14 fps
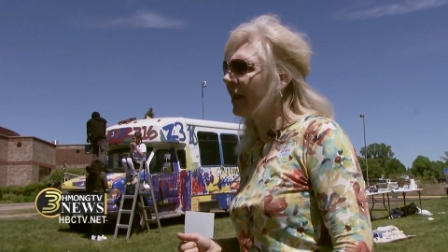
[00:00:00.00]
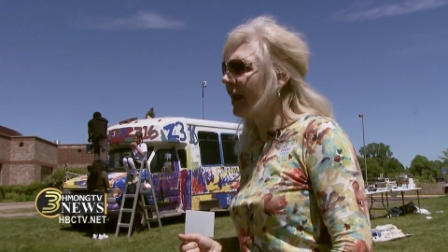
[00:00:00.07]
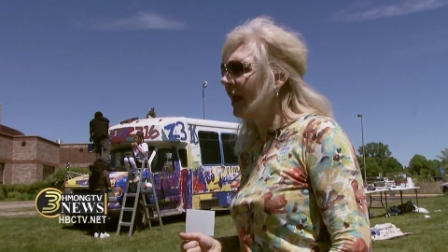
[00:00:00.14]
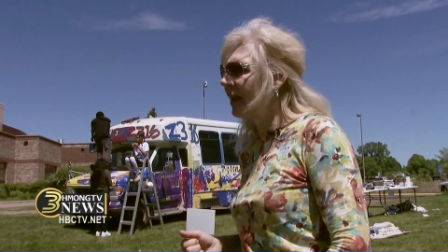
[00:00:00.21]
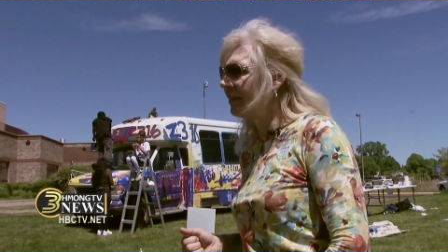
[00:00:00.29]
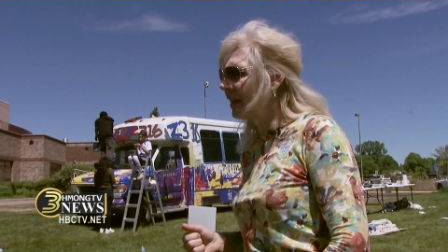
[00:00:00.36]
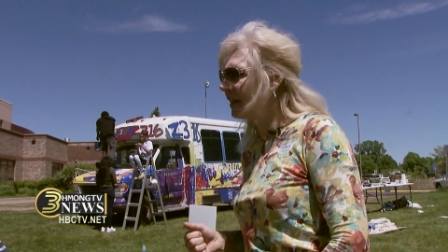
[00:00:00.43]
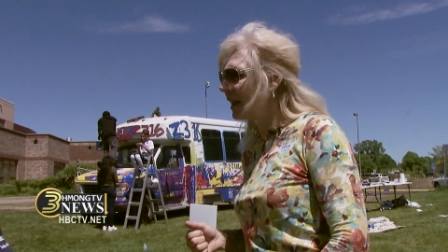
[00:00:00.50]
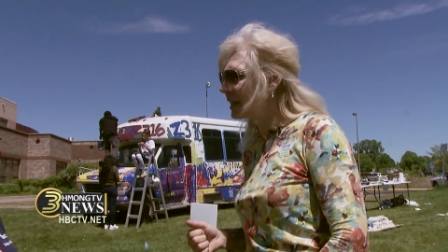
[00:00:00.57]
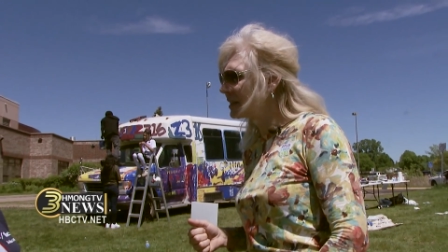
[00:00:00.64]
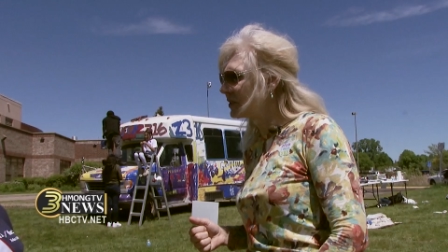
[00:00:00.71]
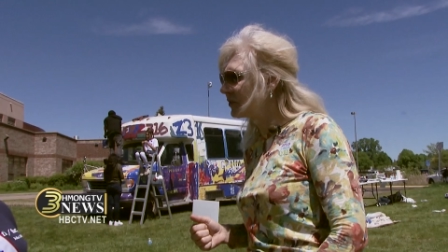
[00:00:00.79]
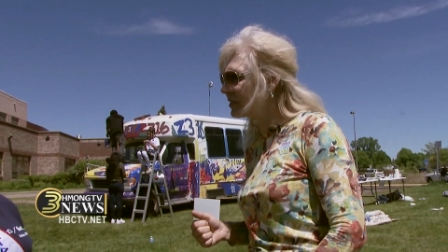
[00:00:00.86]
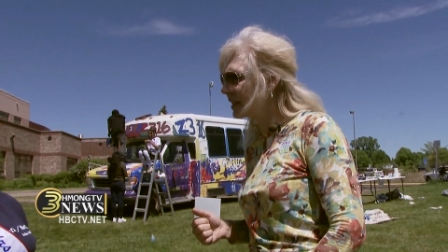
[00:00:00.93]
in the
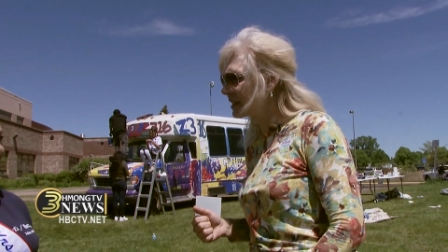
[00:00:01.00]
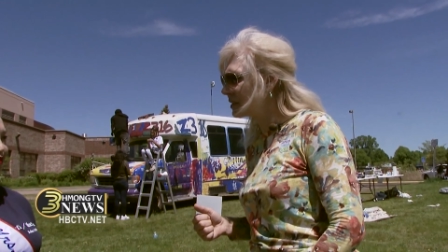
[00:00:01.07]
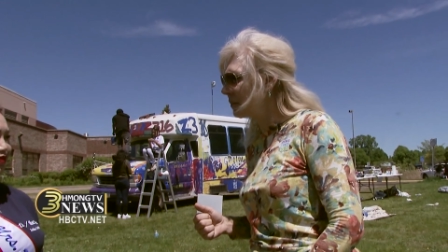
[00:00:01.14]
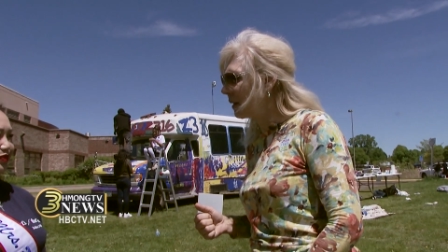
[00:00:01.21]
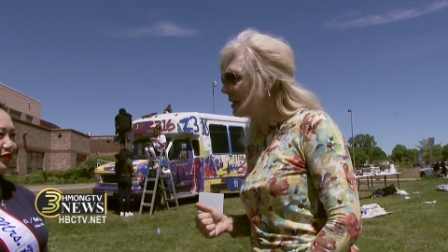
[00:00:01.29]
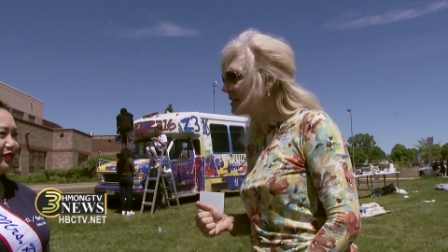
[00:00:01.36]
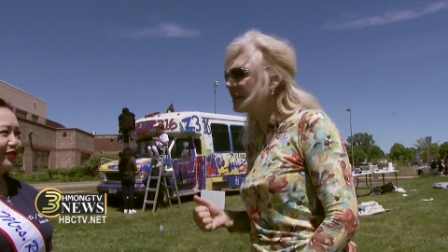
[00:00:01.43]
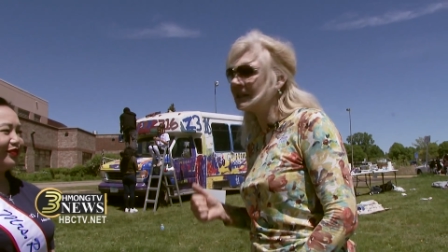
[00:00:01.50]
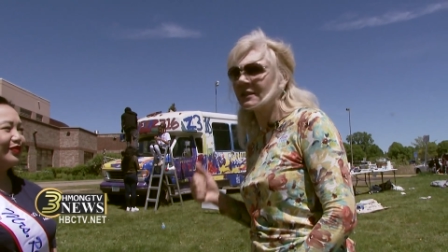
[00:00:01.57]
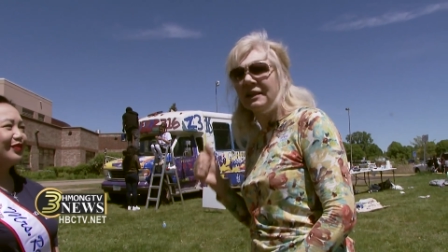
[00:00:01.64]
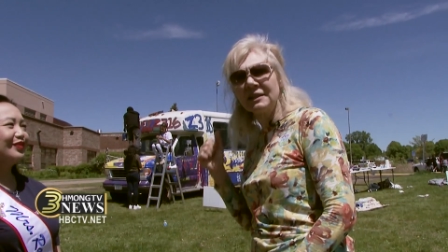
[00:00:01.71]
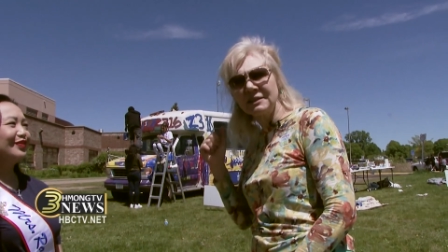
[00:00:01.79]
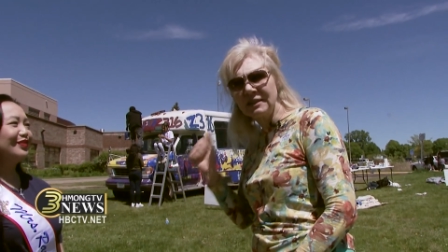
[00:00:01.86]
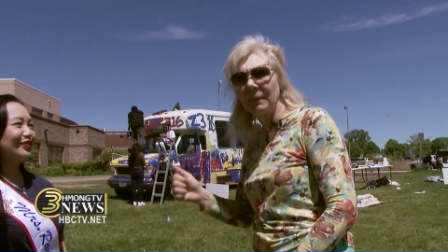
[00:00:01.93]
next 6 months. He's going
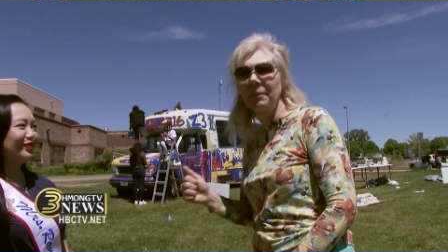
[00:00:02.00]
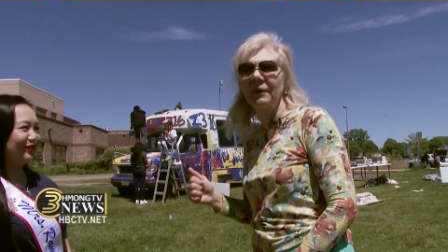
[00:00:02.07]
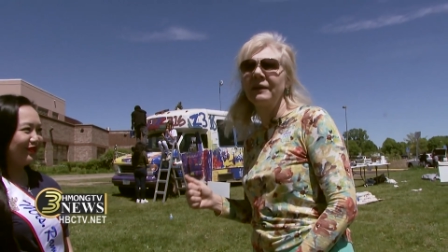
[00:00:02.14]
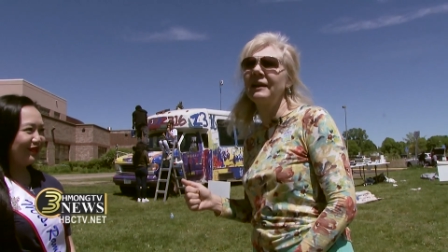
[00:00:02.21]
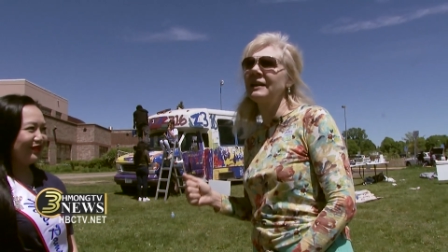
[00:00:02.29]
to double it.